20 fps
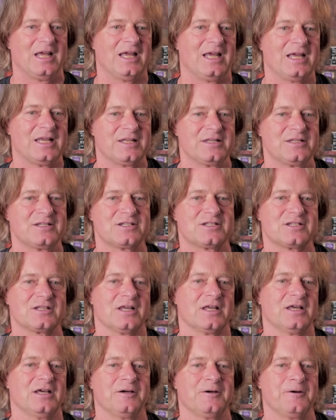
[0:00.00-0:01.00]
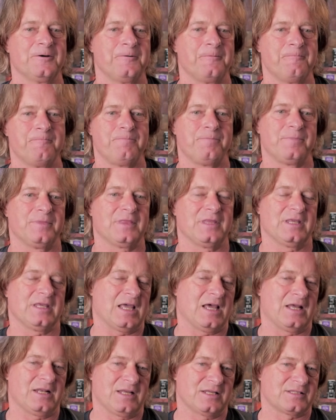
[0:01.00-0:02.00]
And
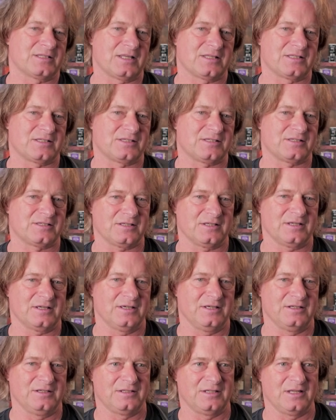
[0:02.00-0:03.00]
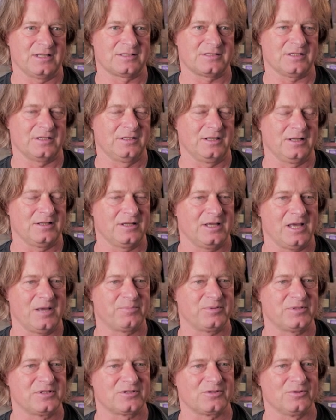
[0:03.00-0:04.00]
yeah, that's another
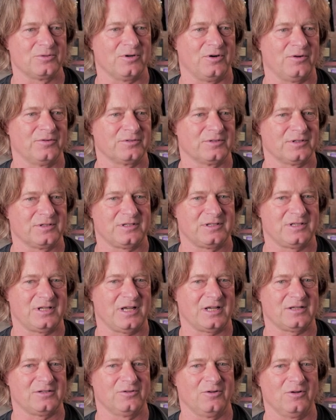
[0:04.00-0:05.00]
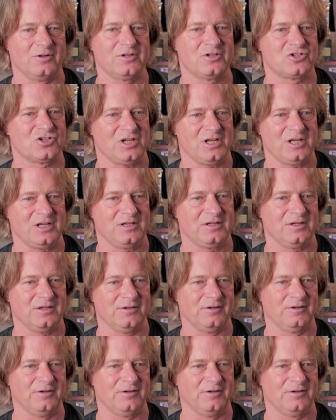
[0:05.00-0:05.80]
episode on technology.